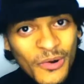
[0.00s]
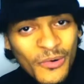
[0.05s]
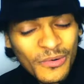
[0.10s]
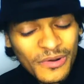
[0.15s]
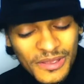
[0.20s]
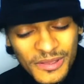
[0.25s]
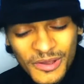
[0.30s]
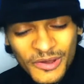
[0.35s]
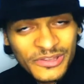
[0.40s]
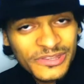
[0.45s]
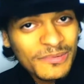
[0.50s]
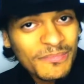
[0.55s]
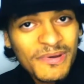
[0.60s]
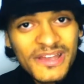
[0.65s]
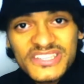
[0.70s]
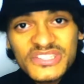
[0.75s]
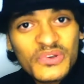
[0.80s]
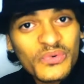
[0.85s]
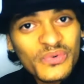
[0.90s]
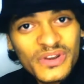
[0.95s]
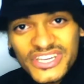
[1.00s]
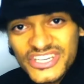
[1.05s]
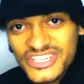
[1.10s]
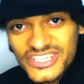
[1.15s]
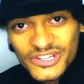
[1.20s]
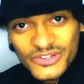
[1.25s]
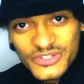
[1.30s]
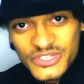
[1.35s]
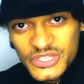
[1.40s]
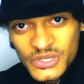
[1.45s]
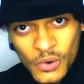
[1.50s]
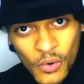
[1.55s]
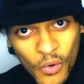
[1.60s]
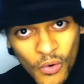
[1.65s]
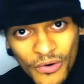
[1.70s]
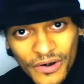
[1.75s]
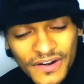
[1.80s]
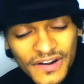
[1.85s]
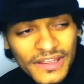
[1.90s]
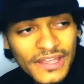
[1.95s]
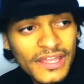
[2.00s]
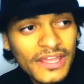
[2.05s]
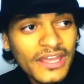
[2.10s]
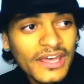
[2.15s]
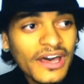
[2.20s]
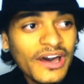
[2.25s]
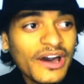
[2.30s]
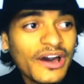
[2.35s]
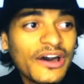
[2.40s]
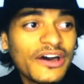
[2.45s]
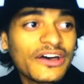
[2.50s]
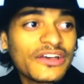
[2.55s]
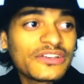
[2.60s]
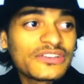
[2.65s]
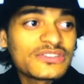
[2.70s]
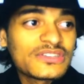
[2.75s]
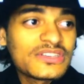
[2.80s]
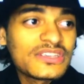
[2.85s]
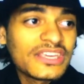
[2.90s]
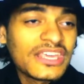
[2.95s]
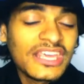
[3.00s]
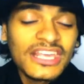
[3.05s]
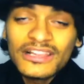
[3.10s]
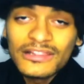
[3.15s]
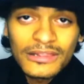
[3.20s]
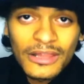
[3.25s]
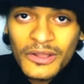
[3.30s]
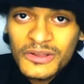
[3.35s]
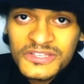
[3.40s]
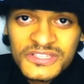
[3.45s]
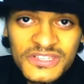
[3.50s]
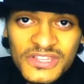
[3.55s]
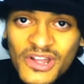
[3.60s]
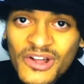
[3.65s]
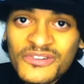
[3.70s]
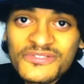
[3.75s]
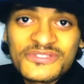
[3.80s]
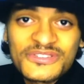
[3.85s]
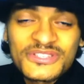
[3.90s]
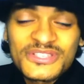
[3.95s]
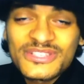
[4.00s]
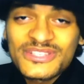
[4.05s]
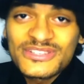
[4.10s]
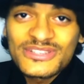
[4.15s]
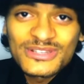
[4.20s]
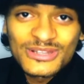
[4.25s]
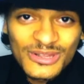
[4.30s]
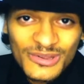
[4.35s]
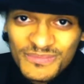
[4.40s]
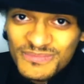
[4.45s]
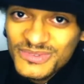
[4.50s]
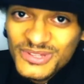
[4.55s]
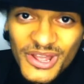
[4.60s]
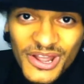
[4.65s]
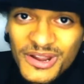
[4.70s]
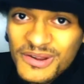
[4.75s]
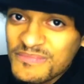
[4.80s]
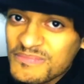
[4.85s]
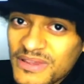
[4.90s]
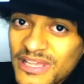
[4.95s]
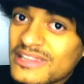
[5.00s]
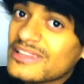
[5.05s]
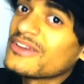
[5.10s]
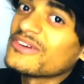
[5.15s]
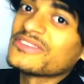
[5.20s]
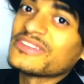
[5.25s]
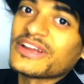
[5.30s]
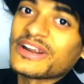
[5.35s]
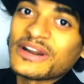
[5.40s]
On the best original score, he lost on Slumdog Millionaire,